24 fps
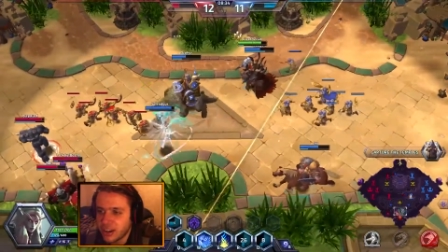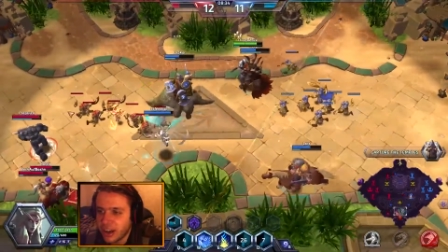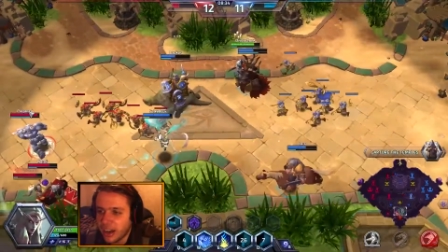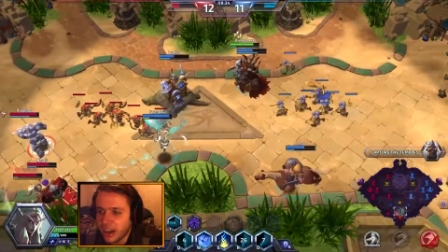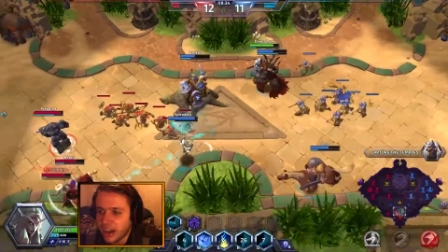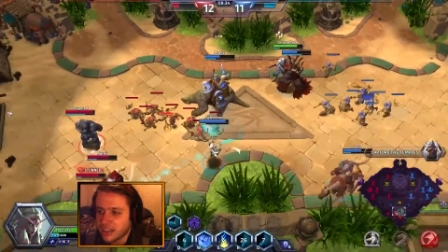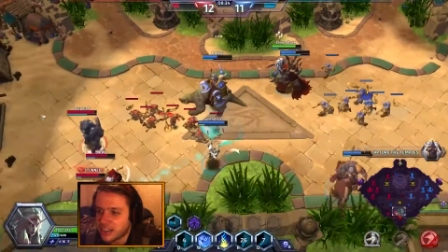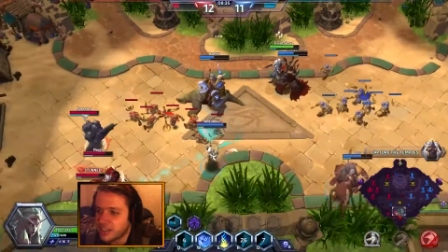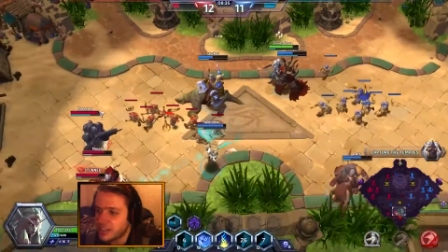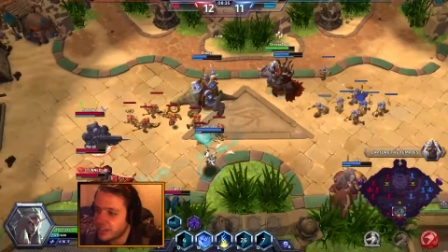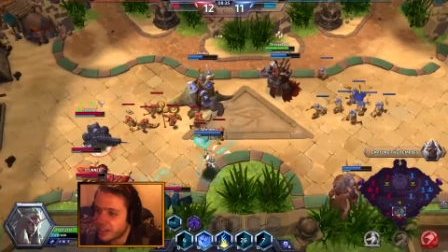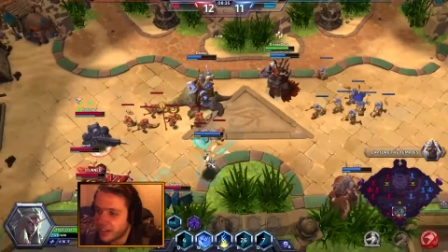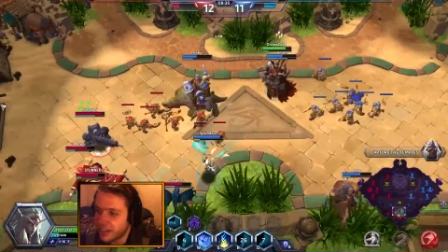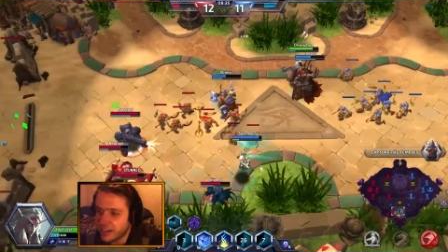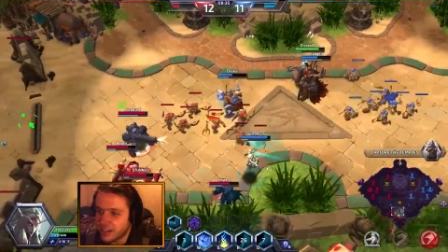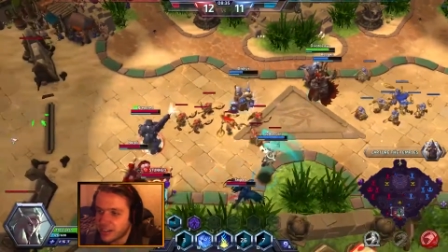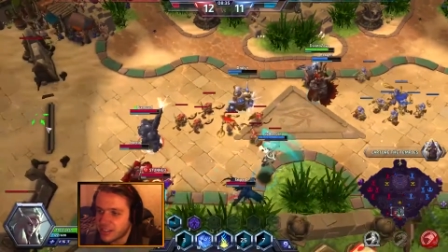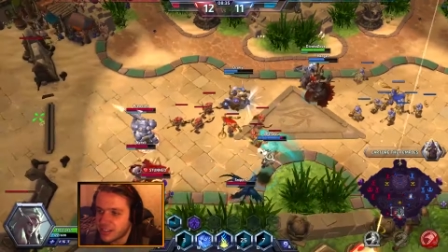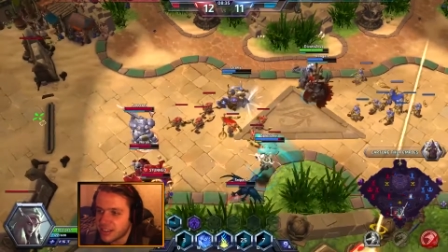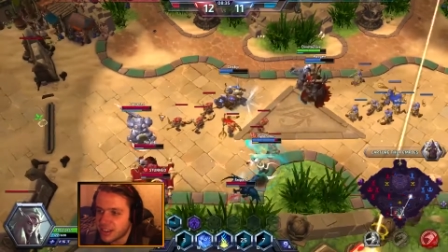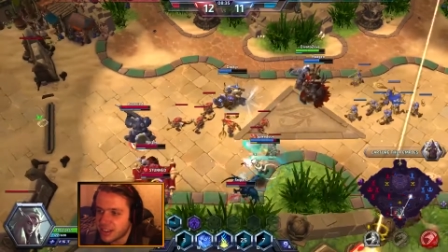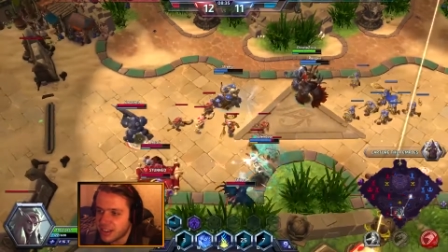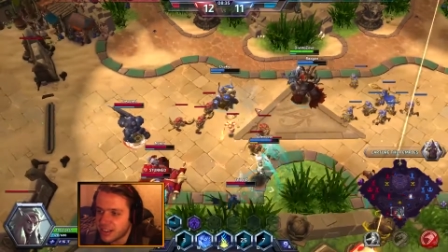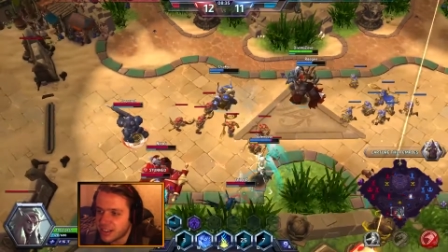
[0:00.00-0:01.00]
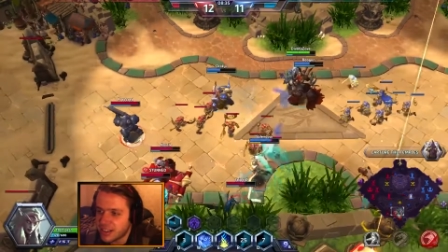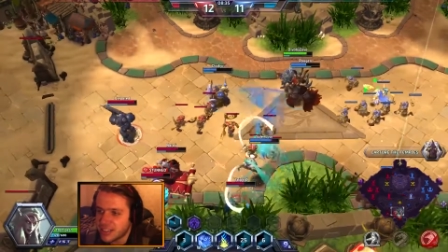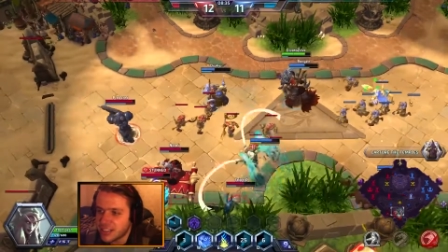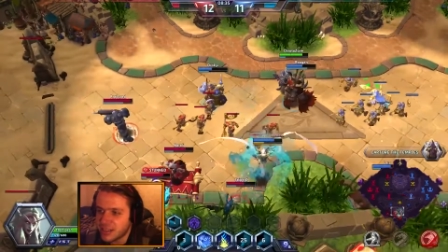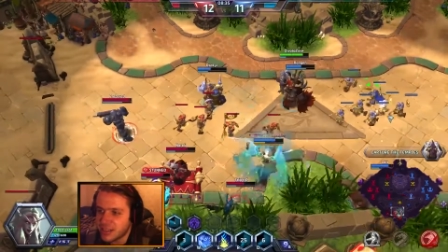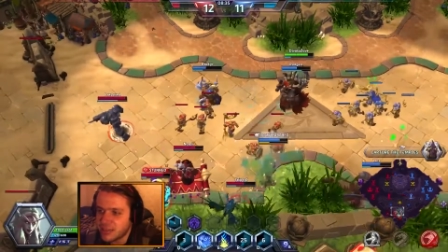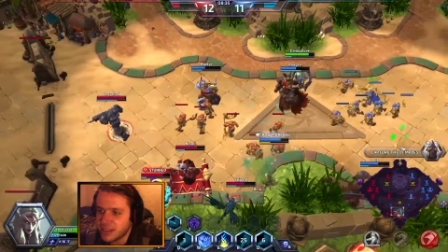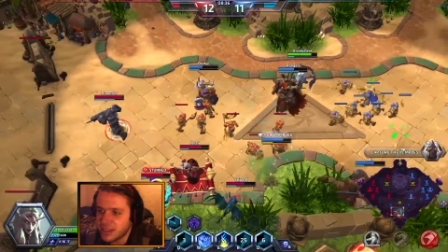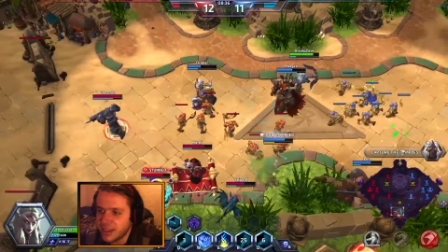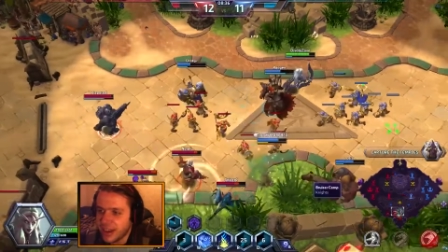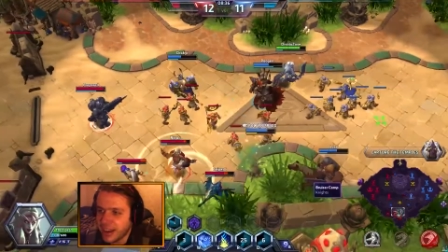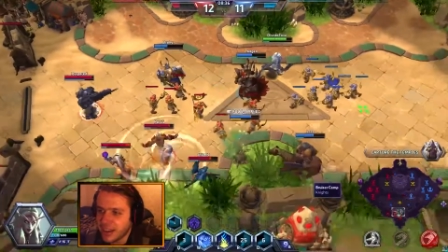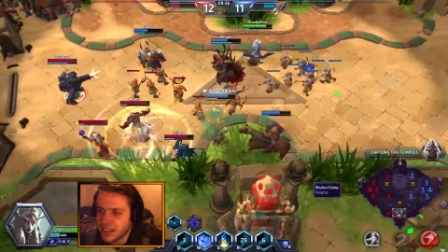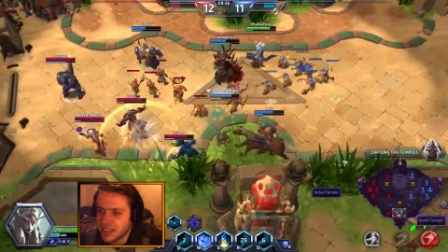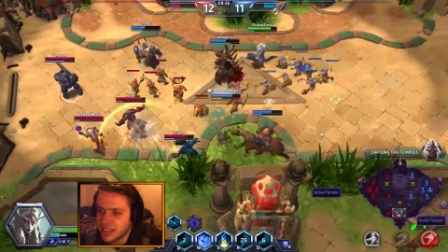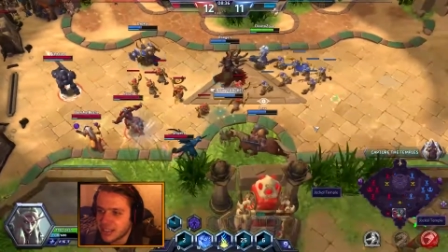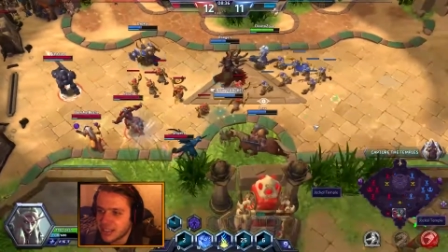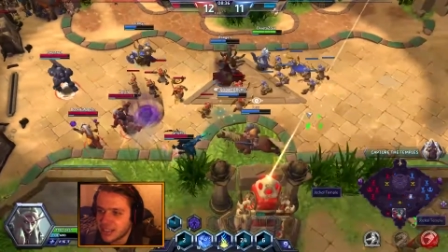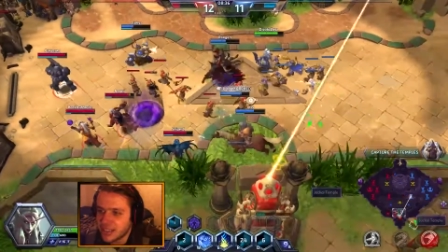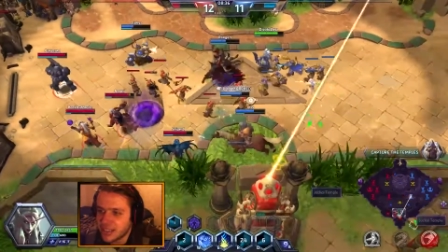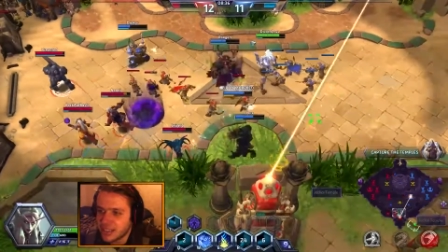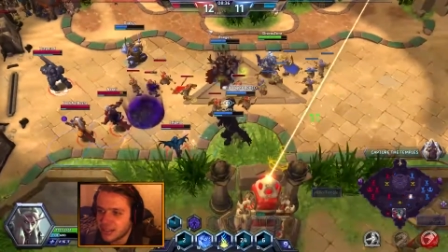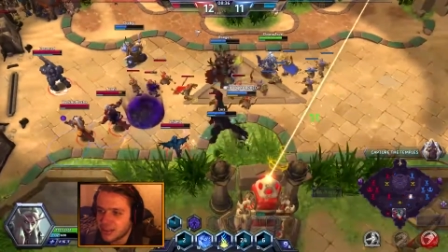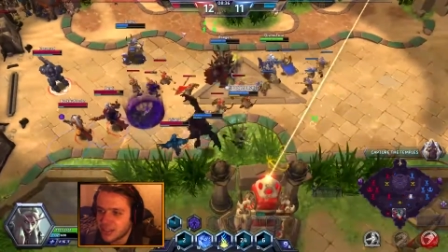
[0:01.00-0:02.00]
I think our entire team dies
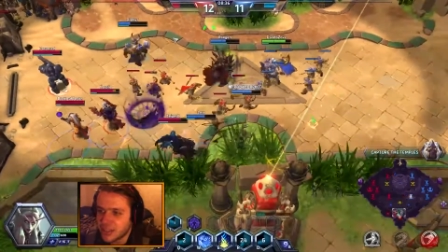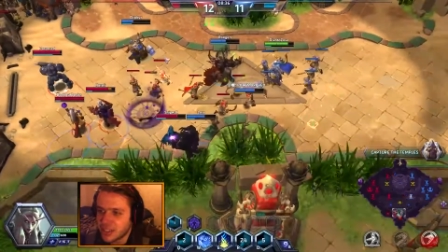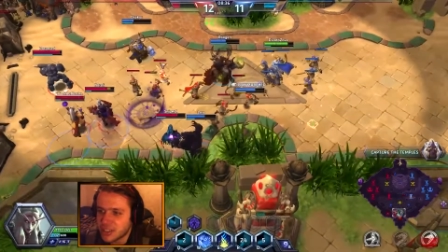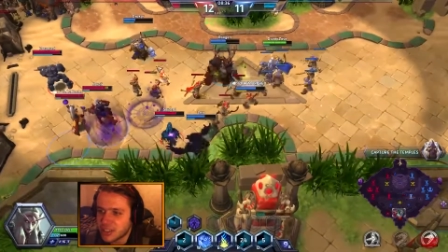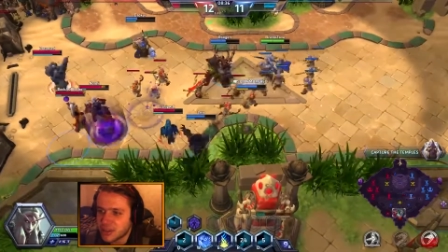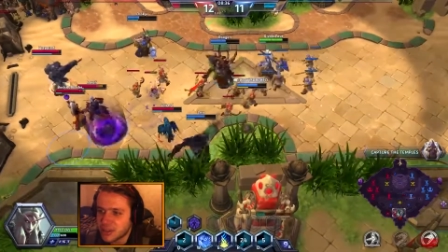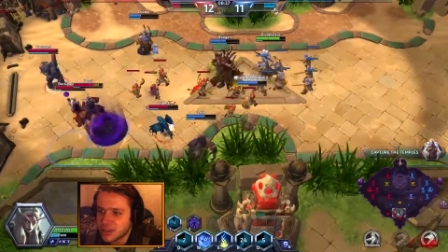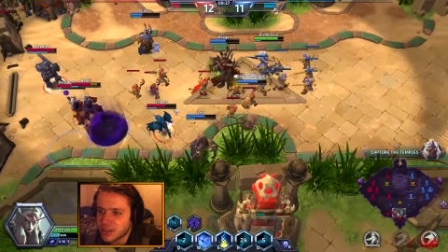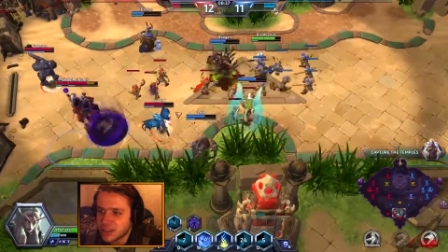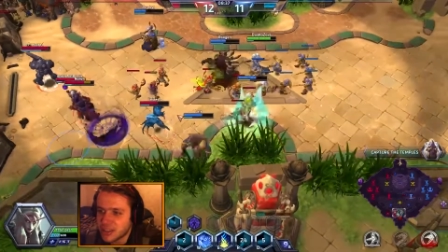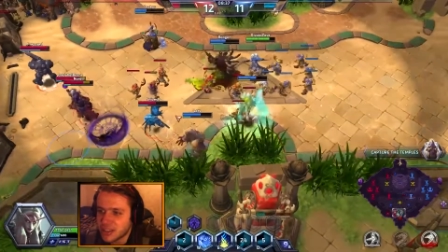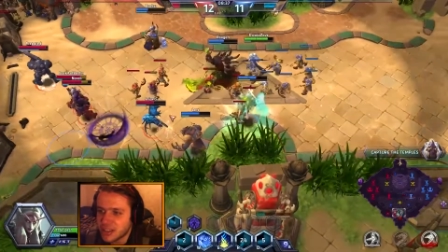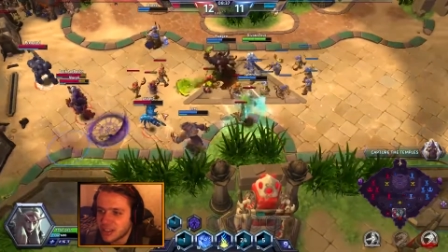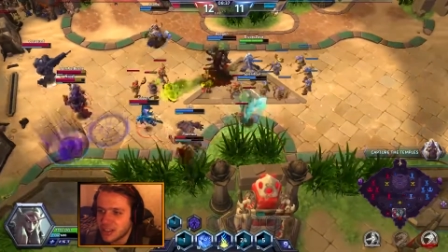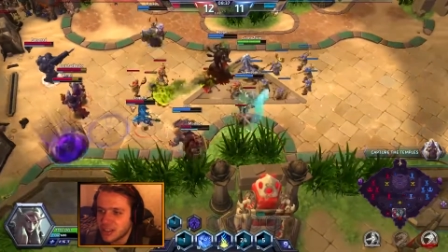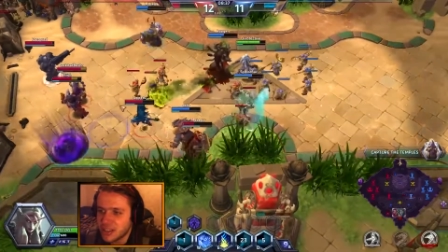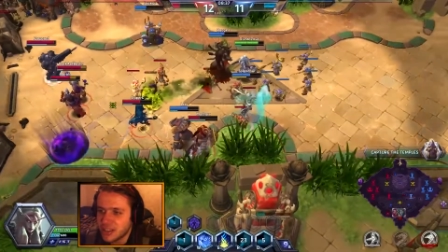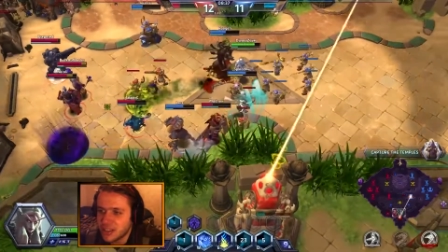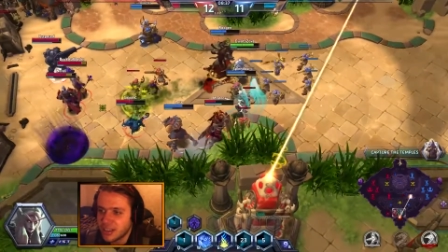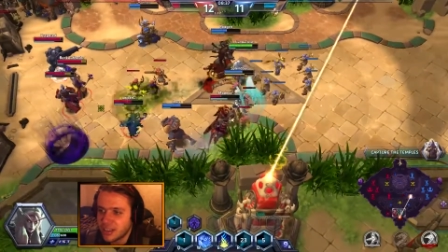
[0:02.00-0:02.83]
uh, for some reason.